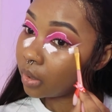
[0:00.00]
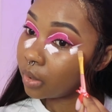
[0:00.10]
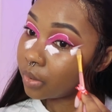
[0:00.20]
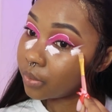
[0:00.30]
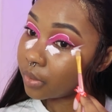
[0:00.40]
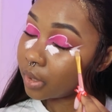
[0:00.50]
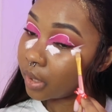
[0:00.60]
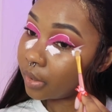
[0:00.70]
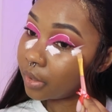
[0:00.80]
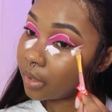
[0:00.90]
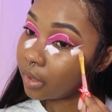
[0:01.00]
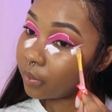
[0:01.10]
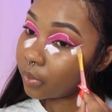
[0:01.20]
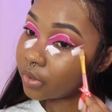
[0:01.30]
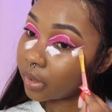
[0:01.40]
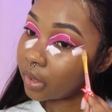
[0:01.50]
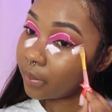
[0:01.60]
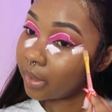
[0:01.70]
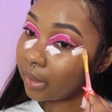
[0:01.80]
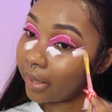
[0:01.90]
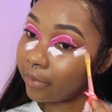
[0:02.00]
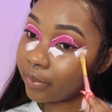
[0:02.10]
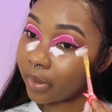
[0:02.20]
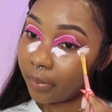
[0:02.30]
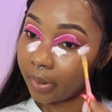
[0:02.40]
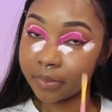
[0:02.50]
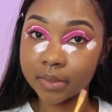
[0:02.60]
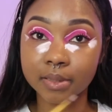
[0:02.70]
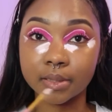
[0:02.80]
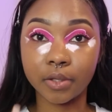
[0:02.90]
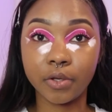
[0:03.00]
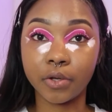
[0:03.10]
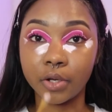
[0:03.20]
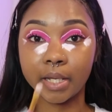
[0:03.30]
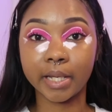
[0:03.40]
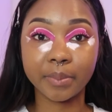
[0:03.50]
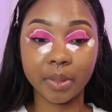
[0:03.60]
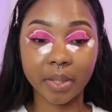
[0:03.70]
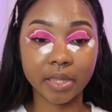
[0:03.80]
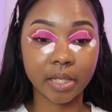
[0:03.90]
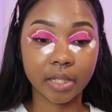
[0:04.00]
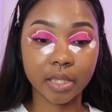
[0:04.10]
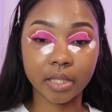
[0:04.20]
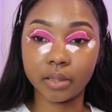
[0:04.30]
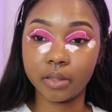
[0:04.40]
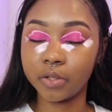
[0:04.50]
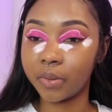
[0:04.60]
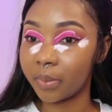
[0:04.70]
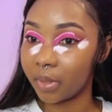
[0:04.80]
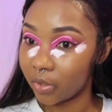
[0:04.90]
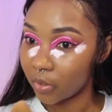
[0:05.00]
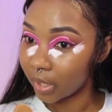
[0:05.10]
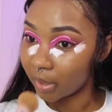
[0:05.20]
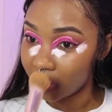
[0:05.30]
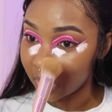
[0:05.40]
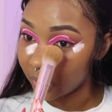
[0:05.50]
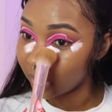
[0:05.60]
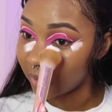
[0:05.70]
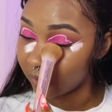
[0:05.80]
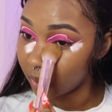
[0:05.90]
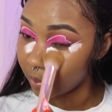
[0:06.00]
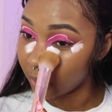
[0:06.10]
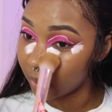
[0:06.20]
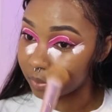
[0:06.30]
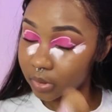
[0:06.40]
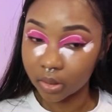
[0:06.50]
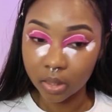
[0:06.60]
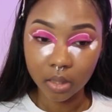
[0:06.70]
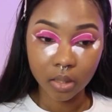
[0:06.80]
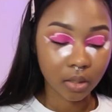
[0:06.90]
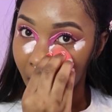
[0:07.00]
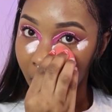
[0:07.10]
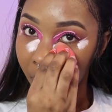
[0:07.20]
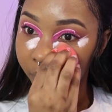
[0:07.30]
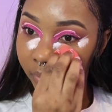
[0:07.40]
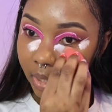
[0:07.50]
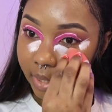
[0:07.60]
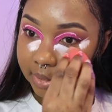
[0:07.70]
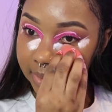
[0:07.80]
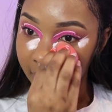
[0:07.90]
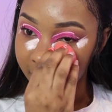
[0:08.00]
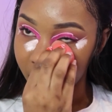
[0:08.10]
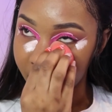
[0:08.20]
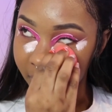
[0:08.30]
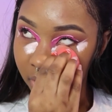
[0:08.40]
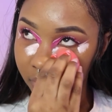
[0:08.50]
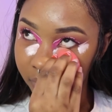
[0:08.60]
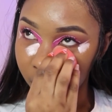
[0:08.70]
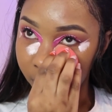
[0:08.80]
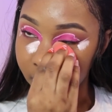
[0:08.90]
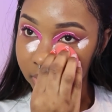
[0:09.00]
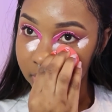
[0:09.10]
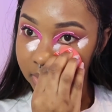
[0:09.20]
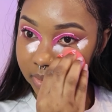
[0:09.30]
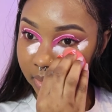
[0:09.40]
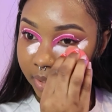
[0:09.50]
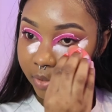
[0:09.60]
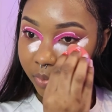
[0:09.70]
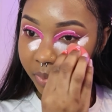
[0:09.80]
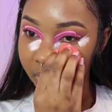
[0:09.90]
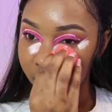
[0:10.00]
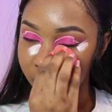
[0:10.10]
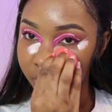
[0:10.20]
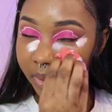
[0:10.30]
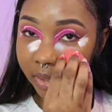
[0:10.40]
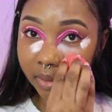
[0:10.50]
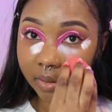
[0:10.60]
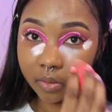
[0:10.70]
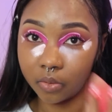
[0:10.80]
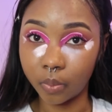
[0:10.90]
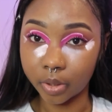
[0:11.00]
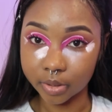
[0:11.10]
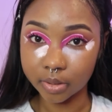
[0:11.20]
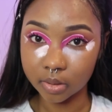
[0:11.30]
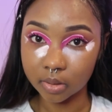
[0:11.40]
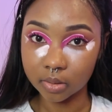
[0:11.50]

through thick and thin, we're talking about life problems. You're not gonna be my thick and thin, you know what I mean? You're not gonna be the one giving me problems. When they say for better or for worse, they don't mean you being the worst,